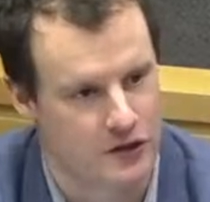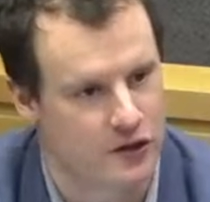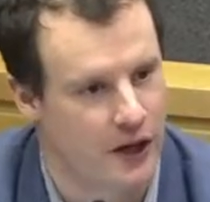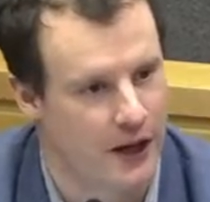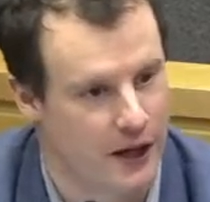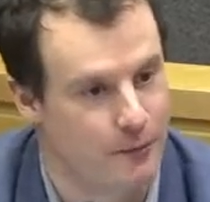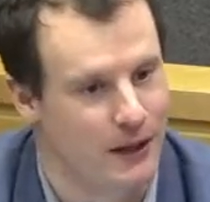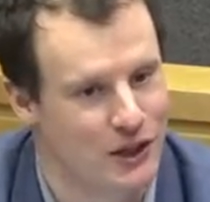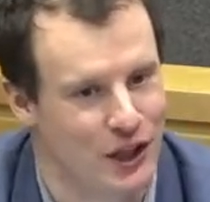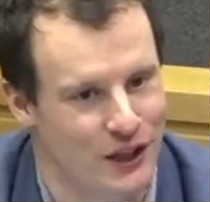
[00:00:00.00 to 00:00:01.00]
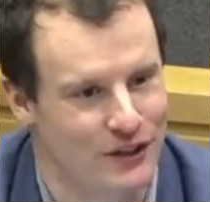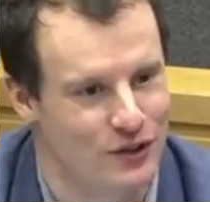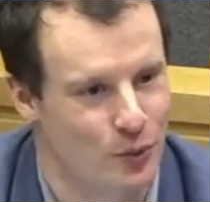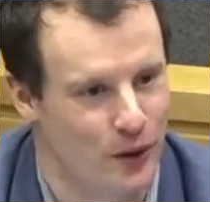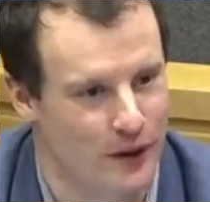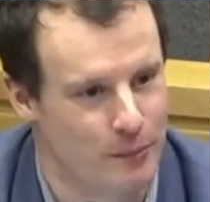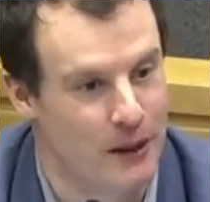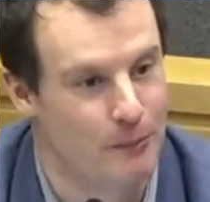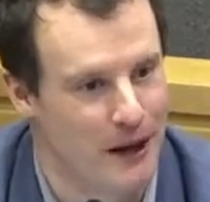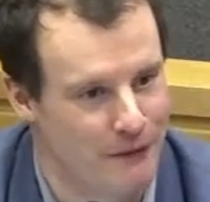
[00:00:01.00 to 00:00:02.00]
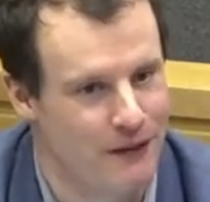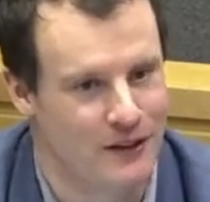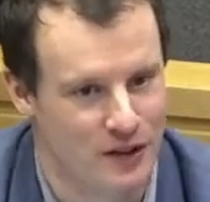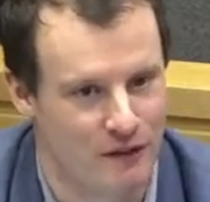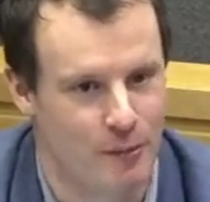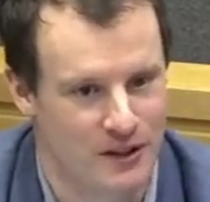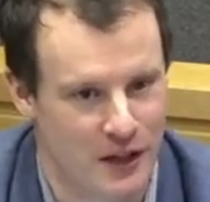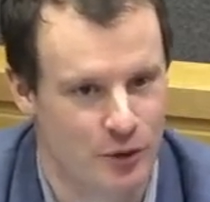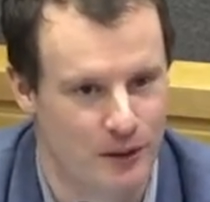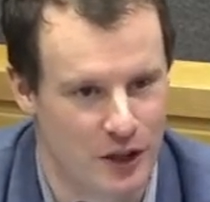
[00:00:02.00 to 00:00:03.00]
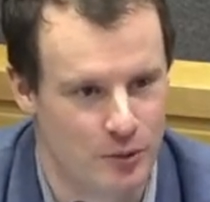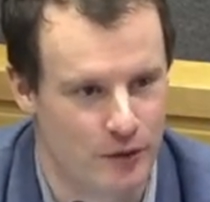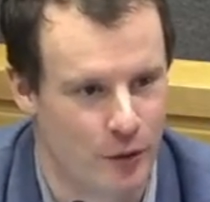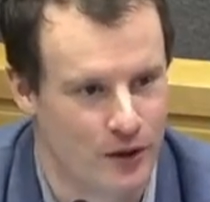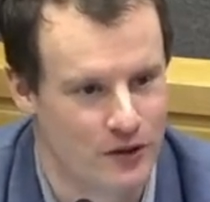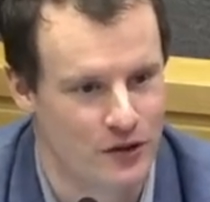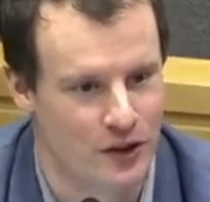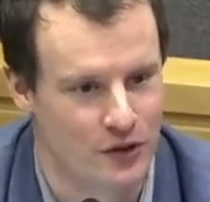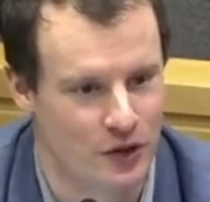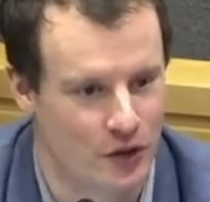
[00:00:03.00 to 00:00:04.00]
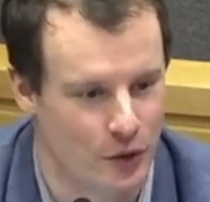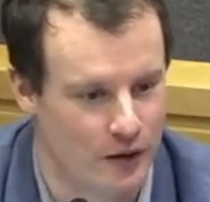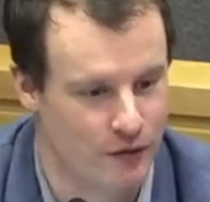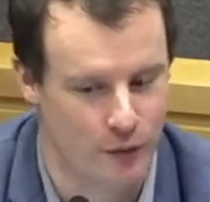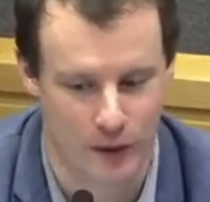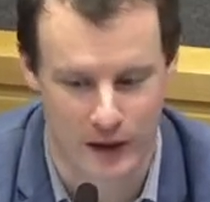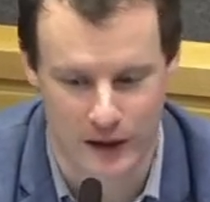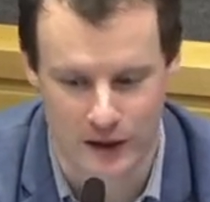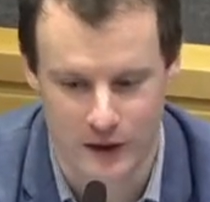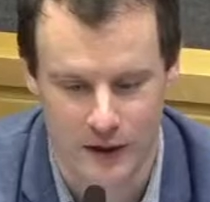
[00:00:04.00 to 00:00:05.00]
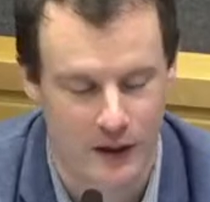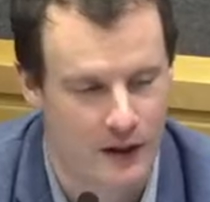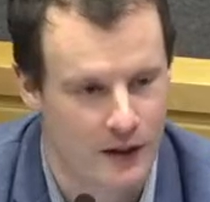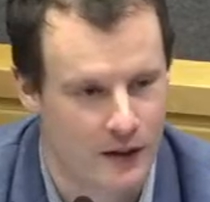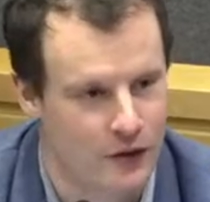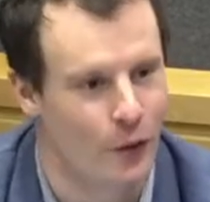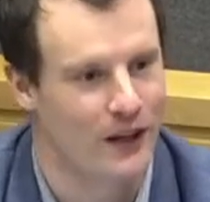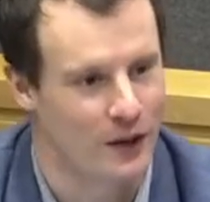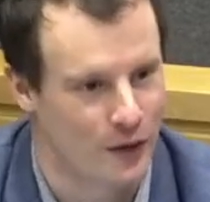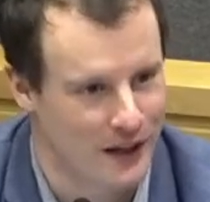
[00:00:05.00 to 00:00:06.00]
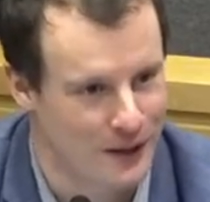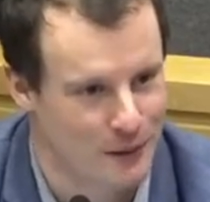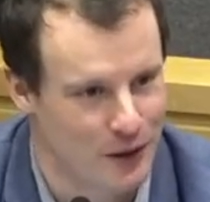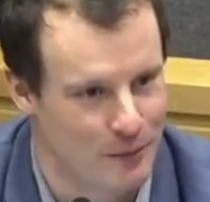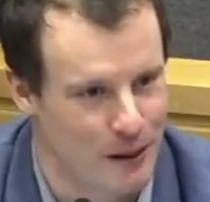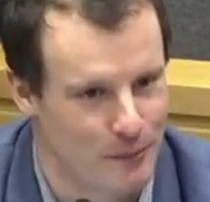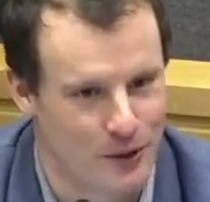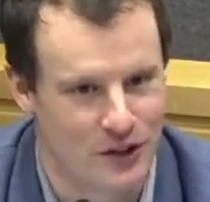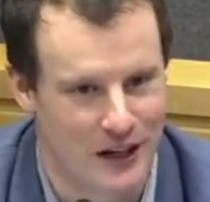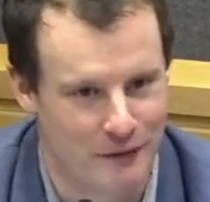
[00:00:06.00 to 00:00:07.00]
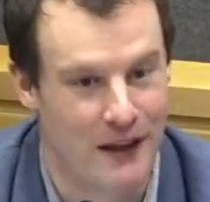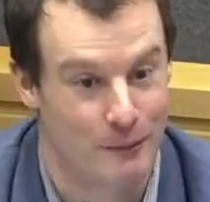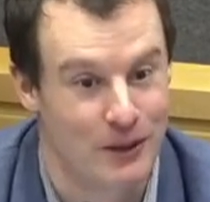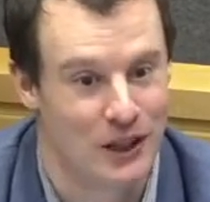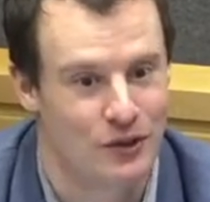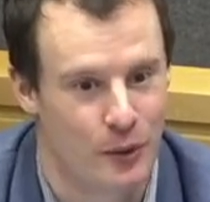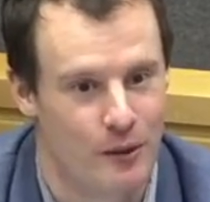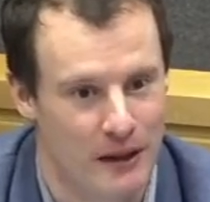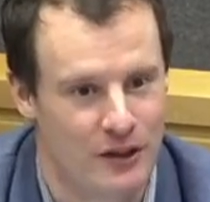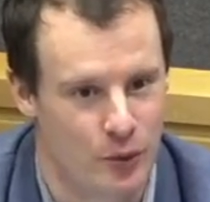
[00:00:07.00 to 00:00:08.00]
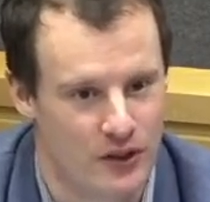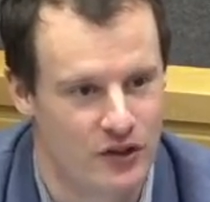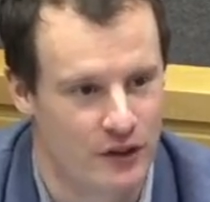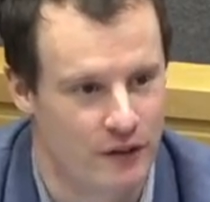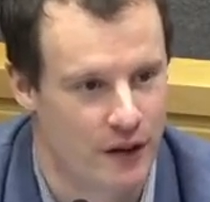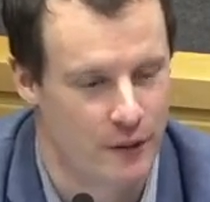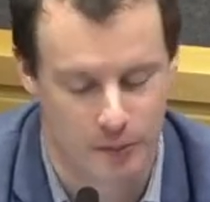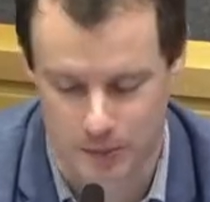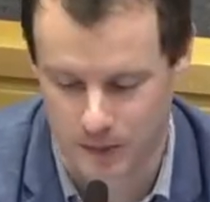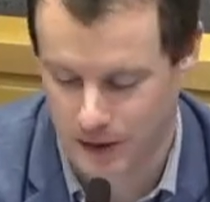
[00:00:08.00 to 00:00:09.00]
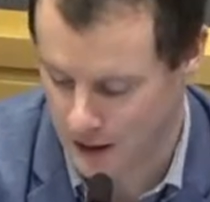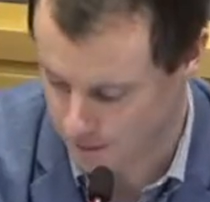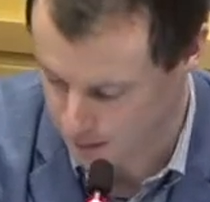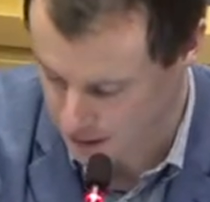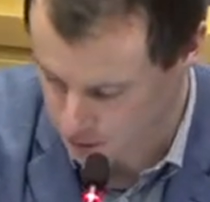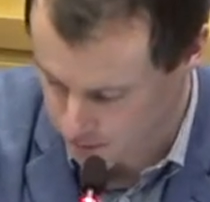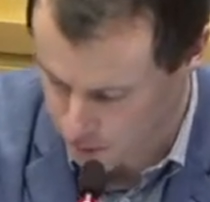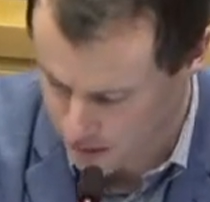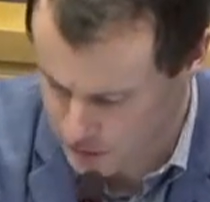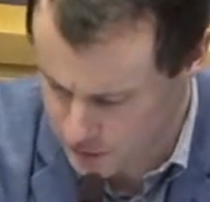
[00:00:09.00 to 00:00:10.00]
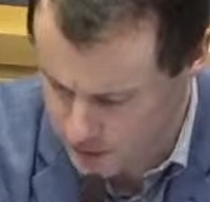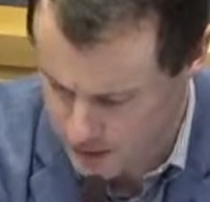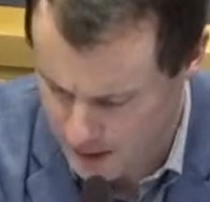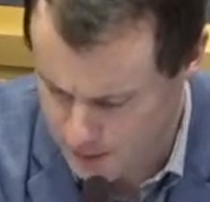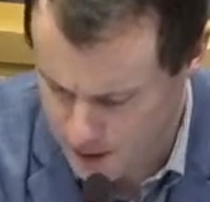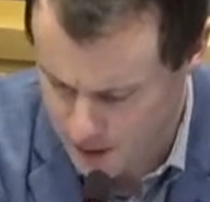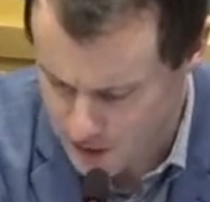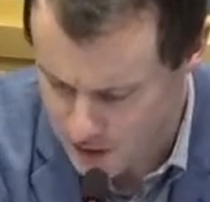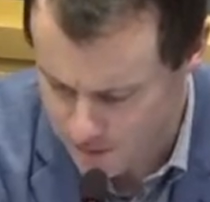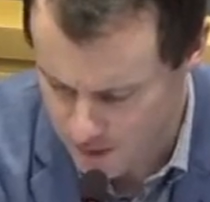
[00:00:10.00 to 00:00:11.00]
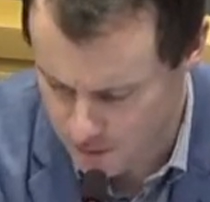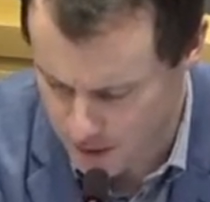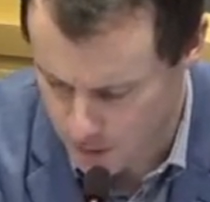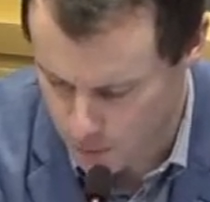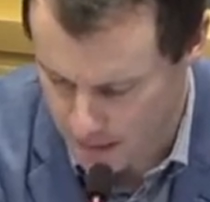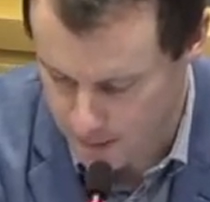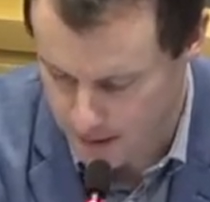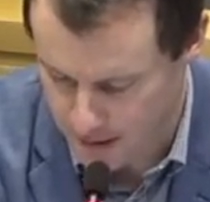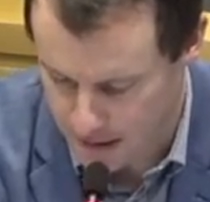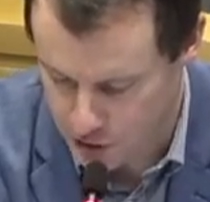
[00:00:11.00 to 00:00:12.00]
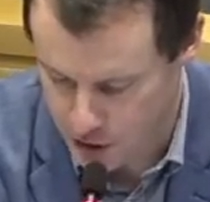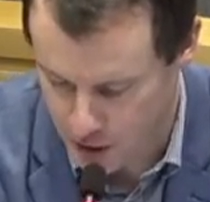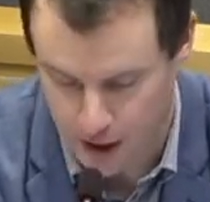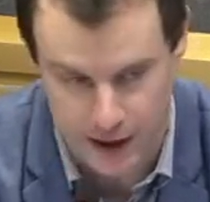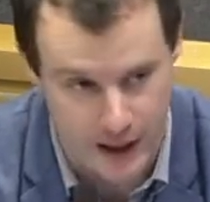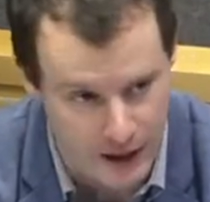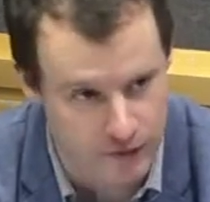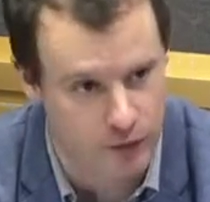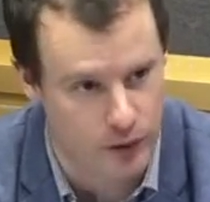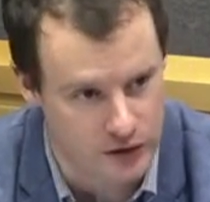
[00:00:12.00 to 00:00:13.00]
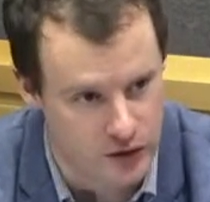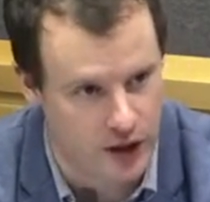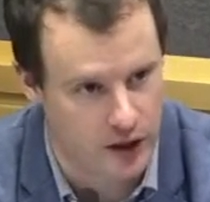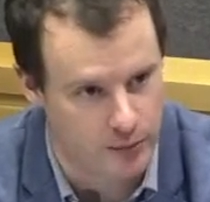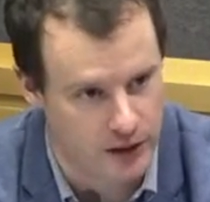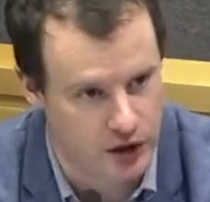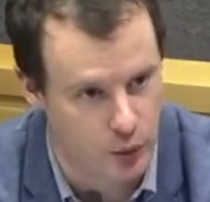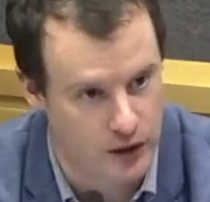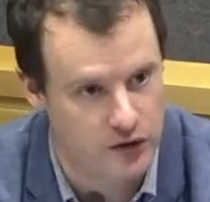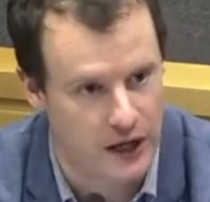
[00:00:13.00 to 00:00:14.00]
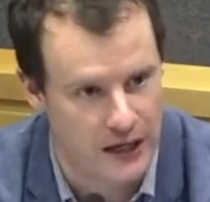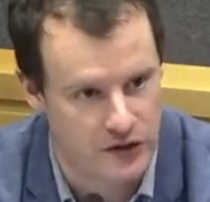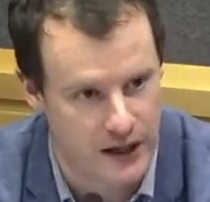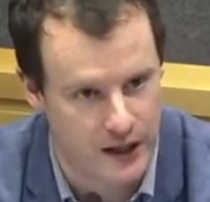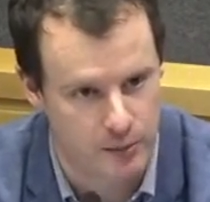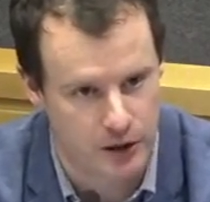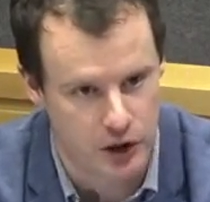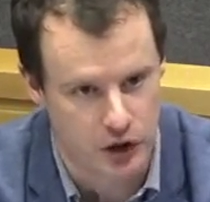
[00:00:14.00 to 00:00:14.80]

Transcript: is a commission. It's one of the big benefits of a potential municipal force. It's also, if we don't get great community members signing up for that commission, it's one of the biggest risks of a municipal force. I'm curious if you've got a recommendation on, if we start a commission, what size that